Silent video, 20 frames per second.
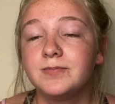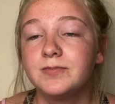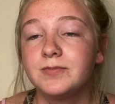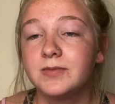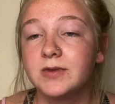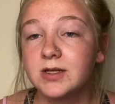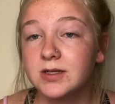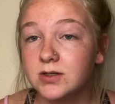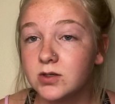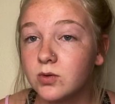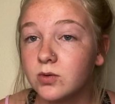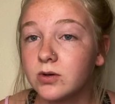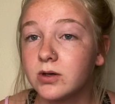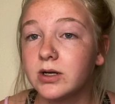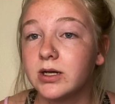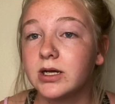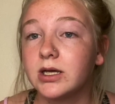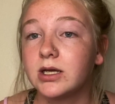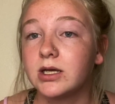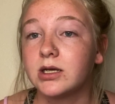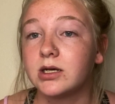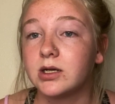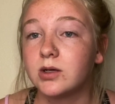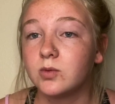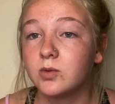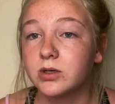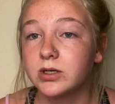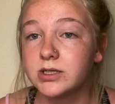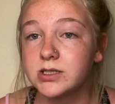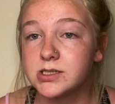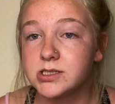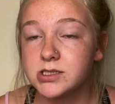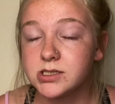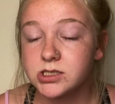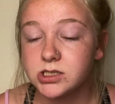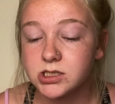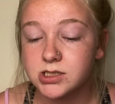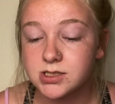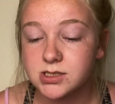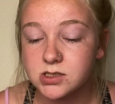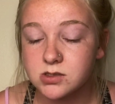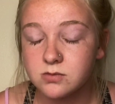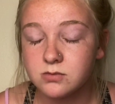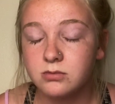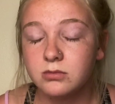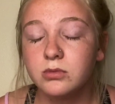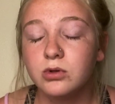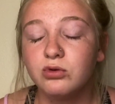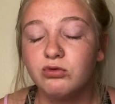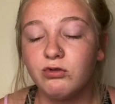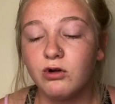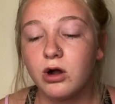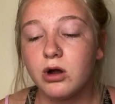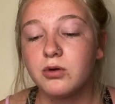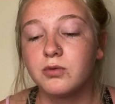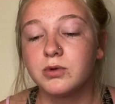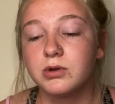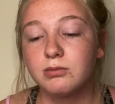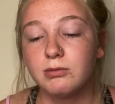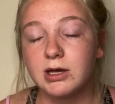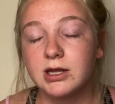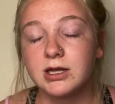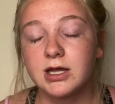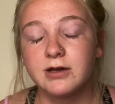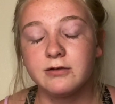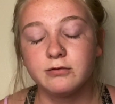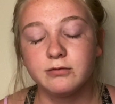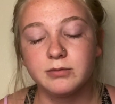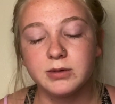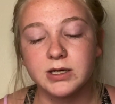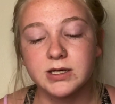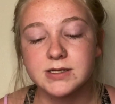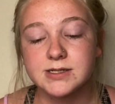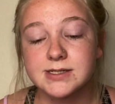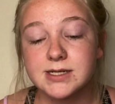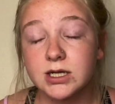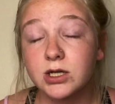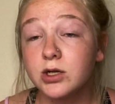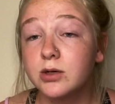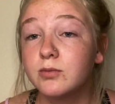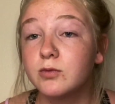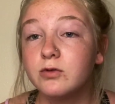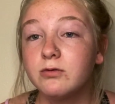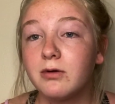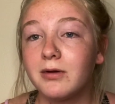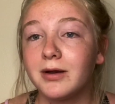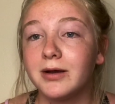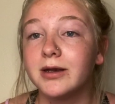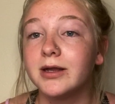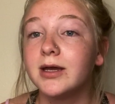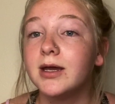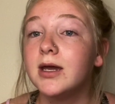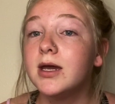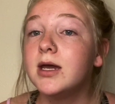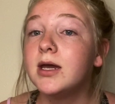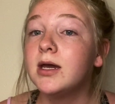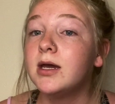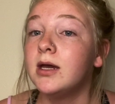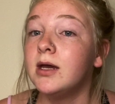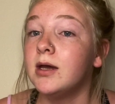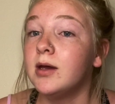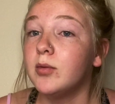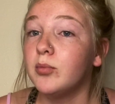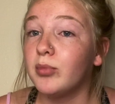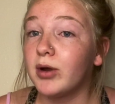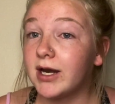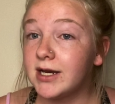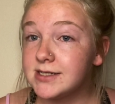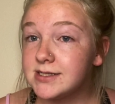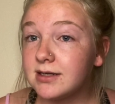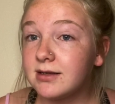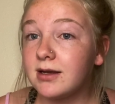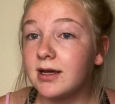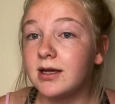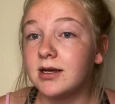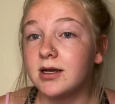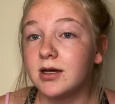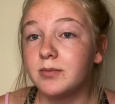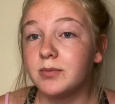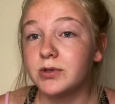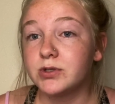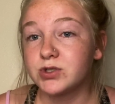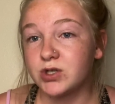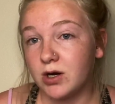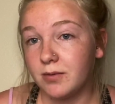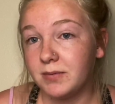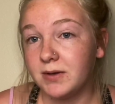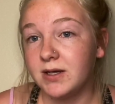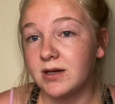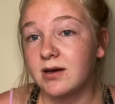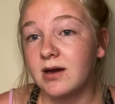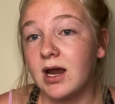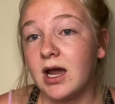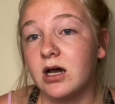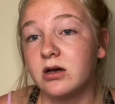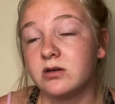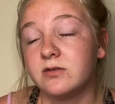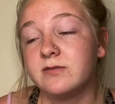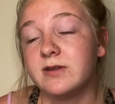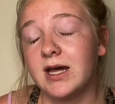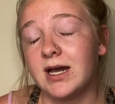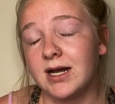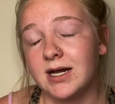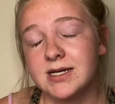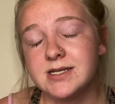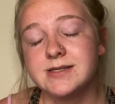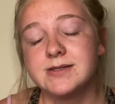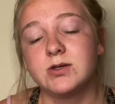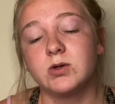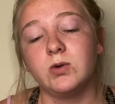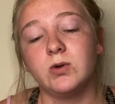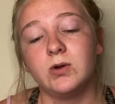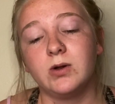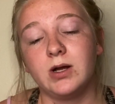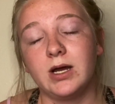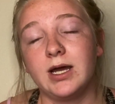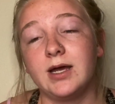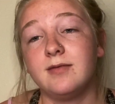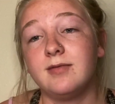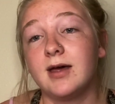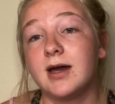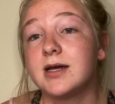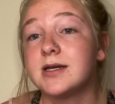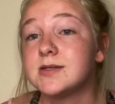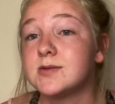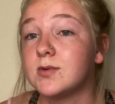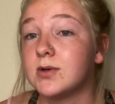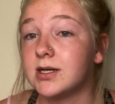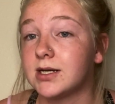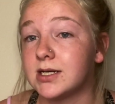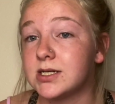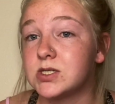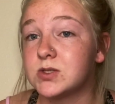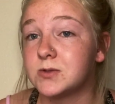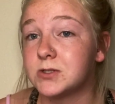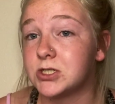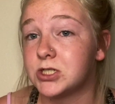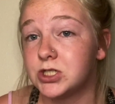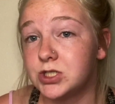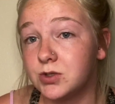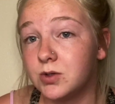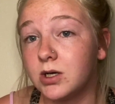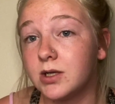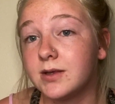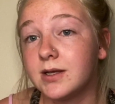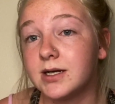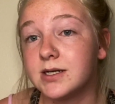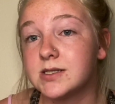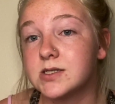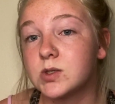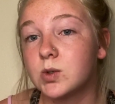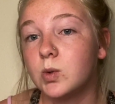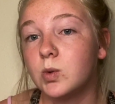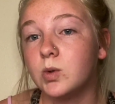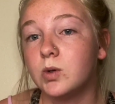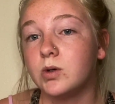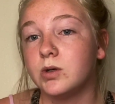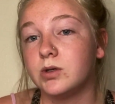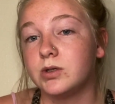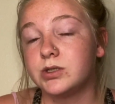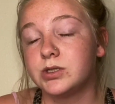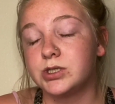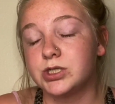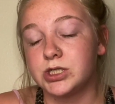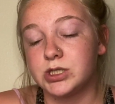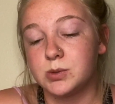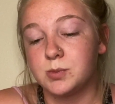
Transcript: ignore it, and I wanted to just move on with my life because I couldn't move on. But I did end up dropping out of that high school, and that is when I switched to online school just